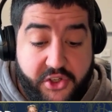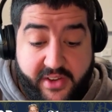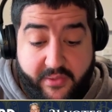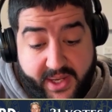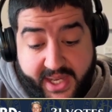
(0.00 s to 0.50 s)
And
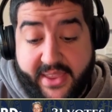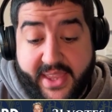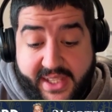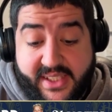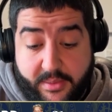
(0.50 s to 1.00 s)
if we get
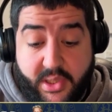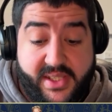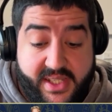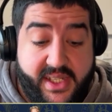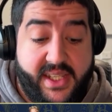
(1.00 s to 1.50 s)
that similar
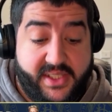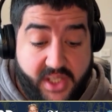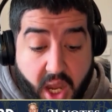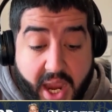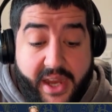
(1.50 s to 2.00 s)
Sydney
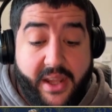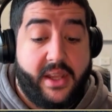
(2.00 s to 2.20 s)
side